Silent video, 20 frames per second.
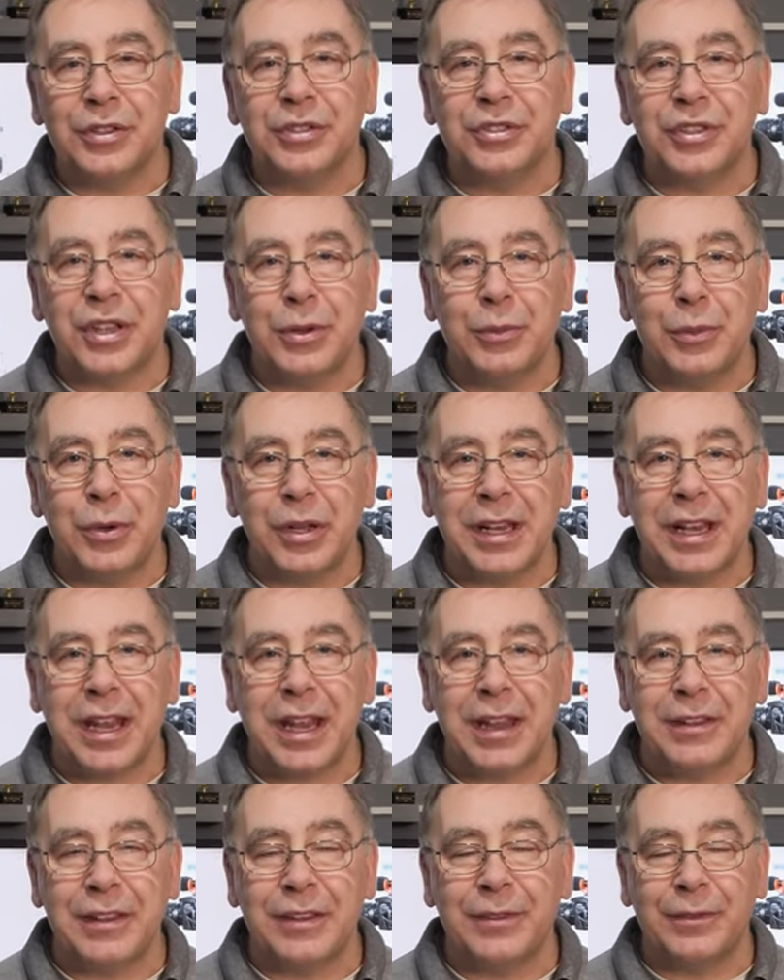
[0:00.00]
to see what you
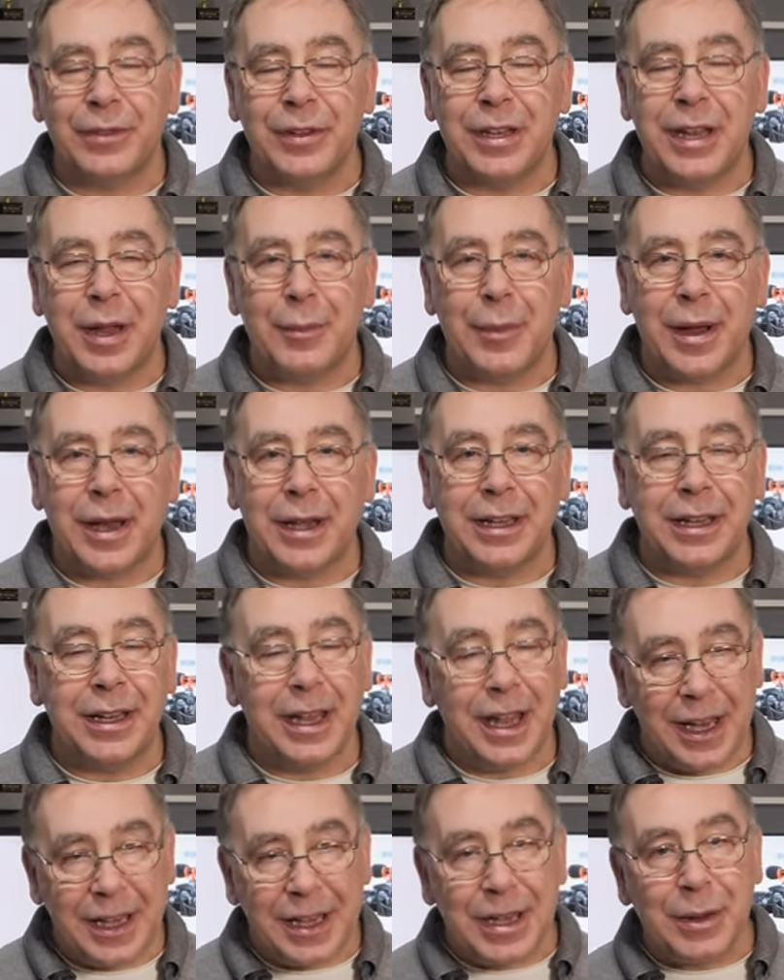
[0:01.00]
get for your money
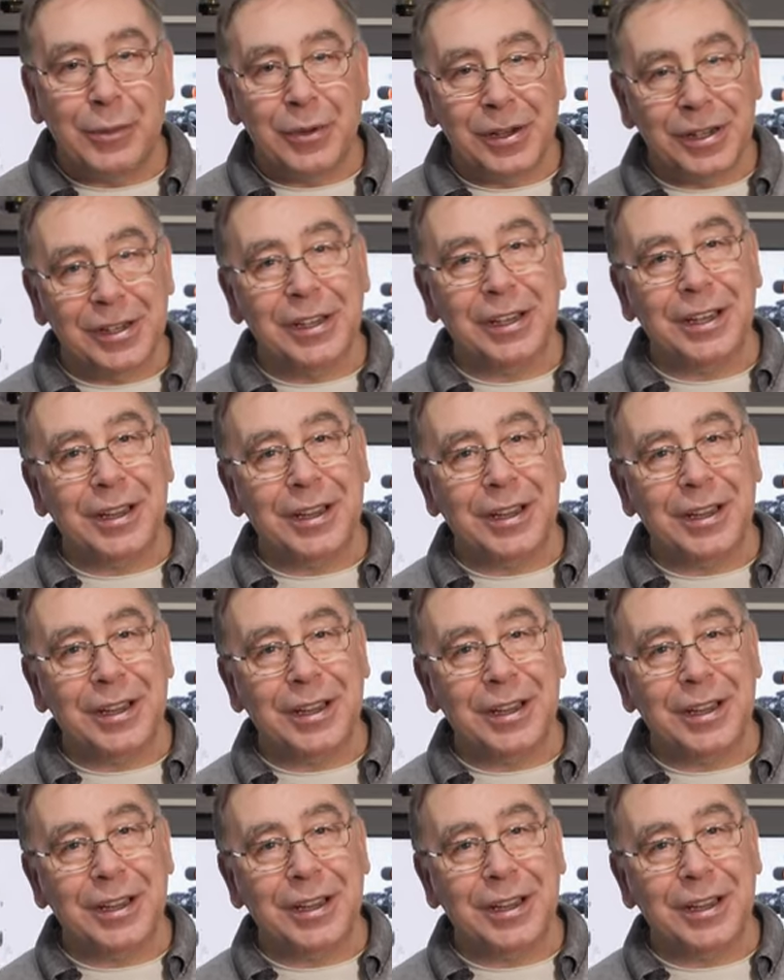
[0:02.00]
and then we're going to